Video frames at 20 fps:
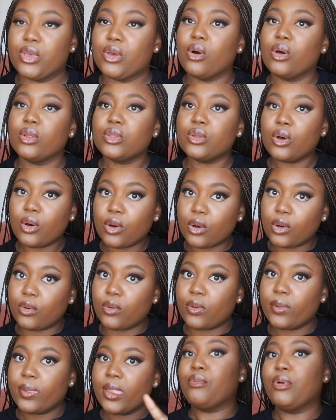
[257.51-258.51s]
all
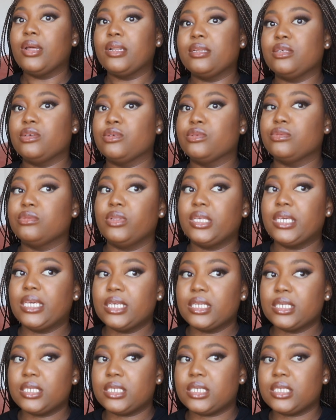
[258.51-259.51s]
know when you
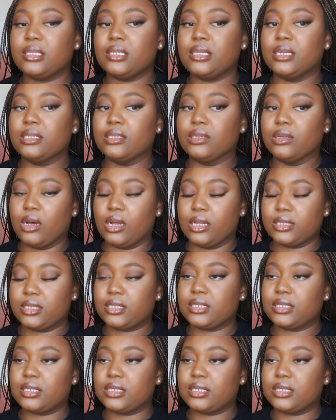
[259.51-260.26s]
bleach the knots,